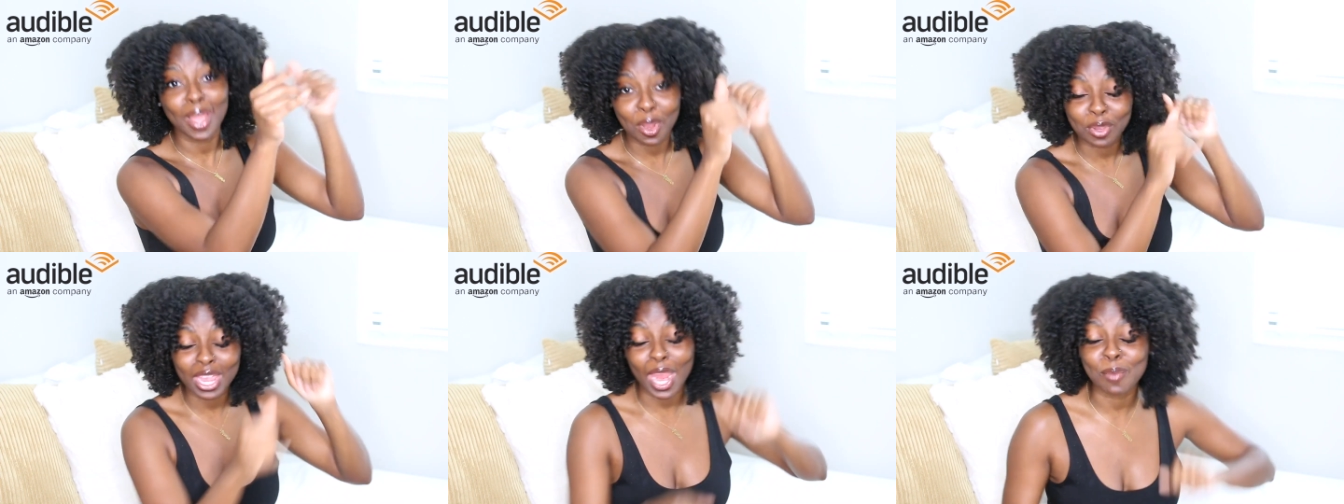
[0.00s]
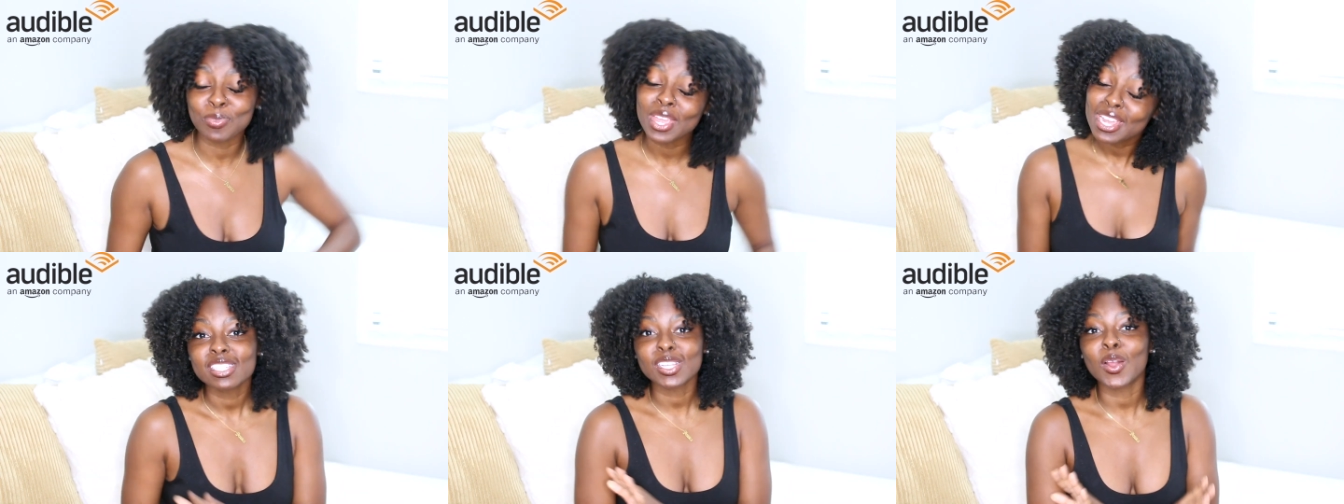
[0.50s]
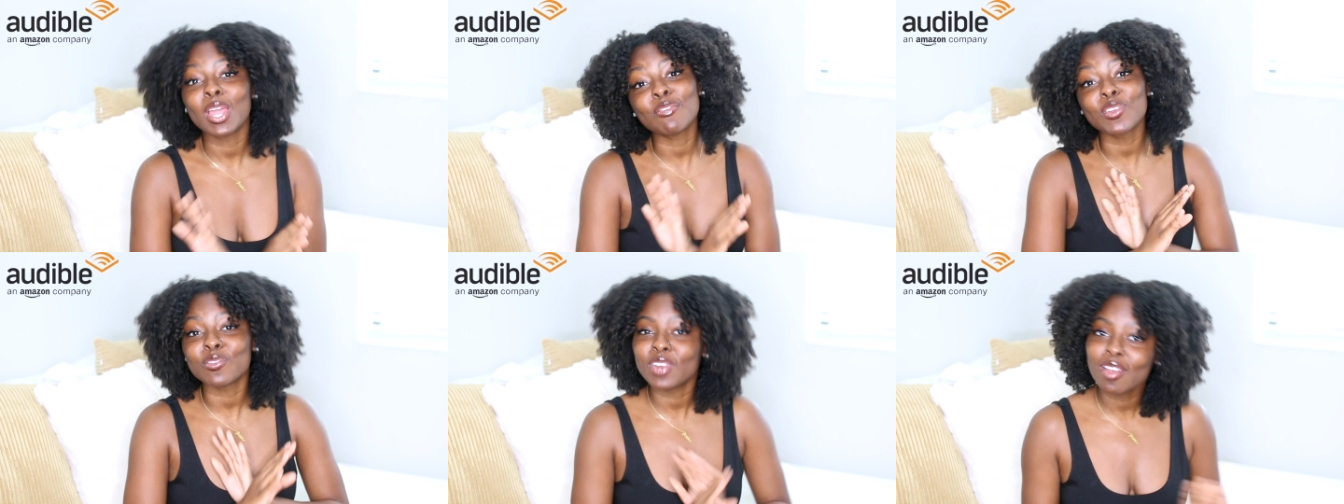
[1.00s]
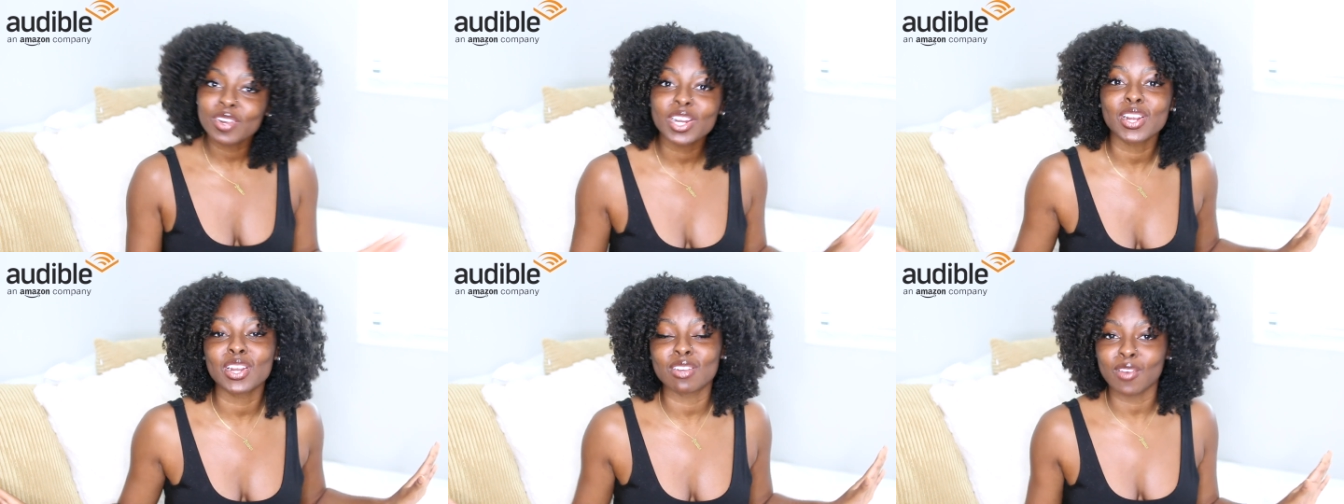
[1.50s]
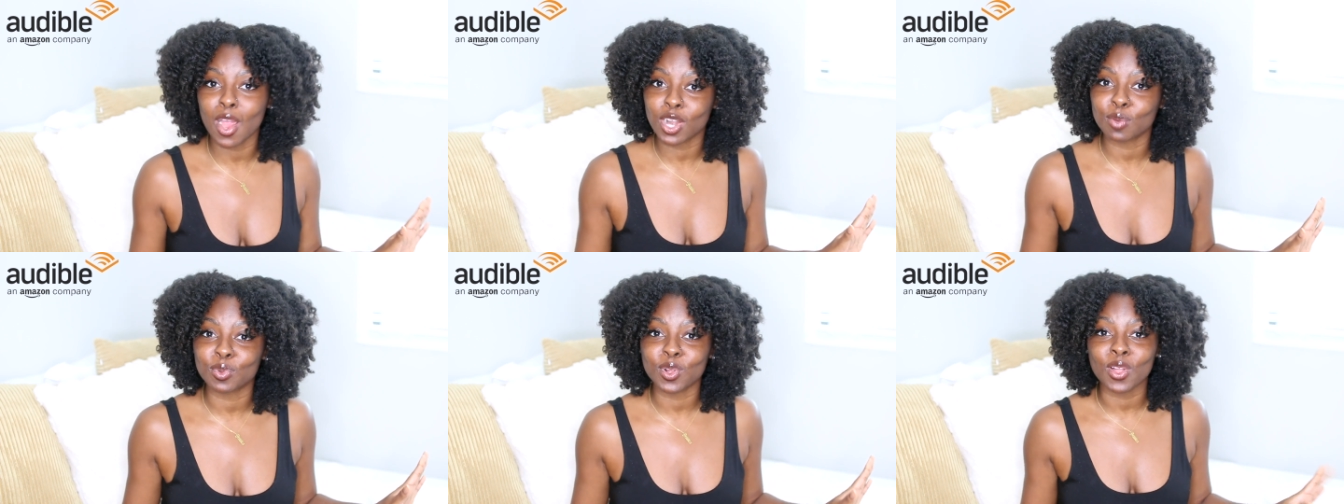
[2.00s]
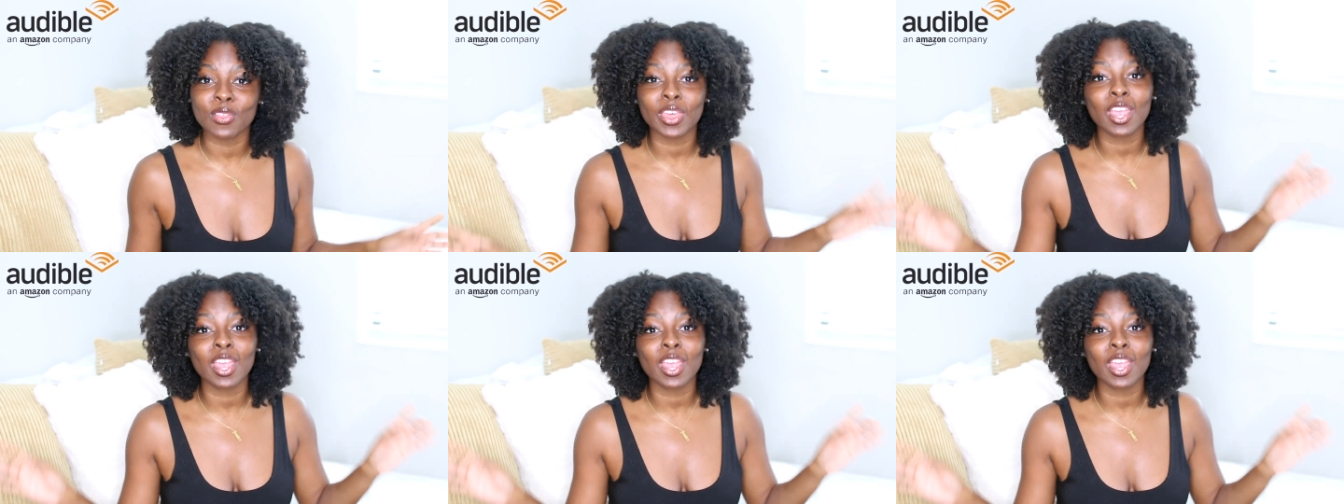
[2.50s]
Okay, so if you've never heard of Audible,